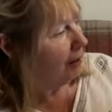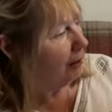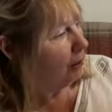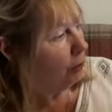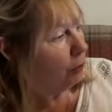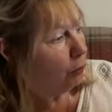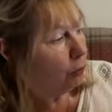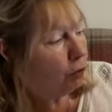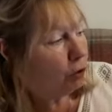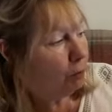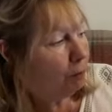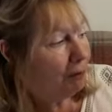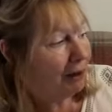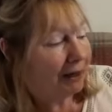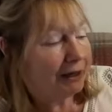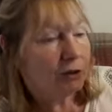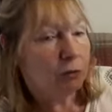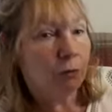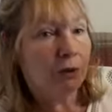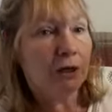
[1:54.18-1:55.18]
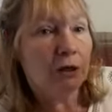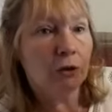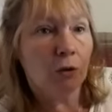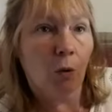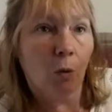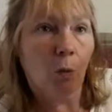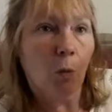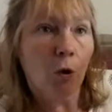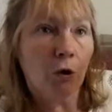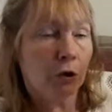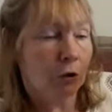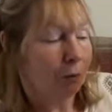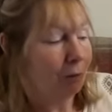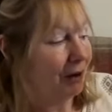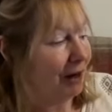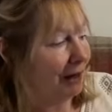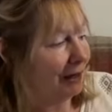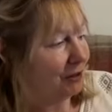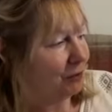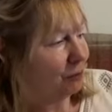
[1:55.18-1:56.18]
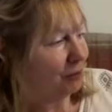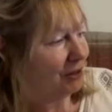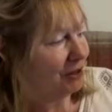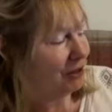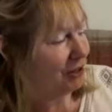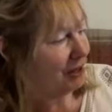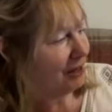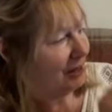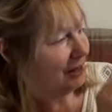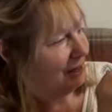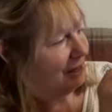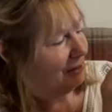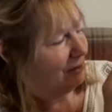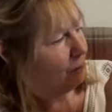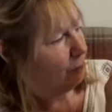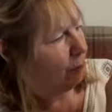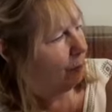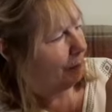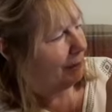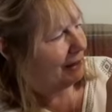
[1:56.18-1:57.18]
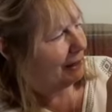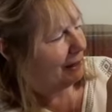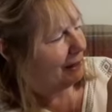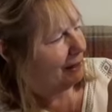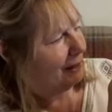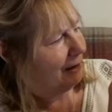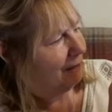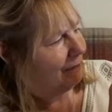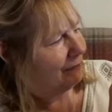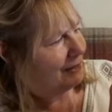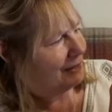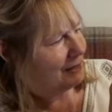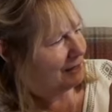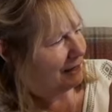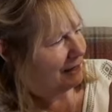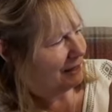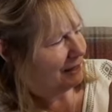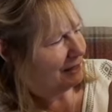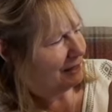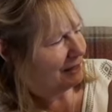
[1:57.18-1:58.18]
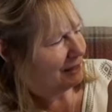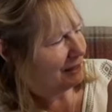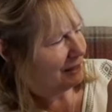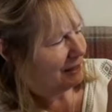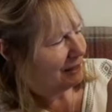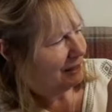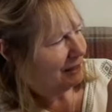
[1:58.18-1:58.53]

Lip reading: who you played with or what you played with. It will make a lovely sentence.